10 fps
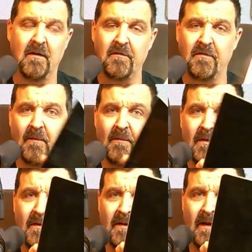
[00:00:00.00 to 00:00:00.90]
from
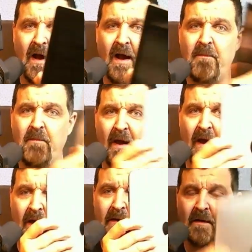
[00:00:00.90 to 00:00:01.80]
the iPad,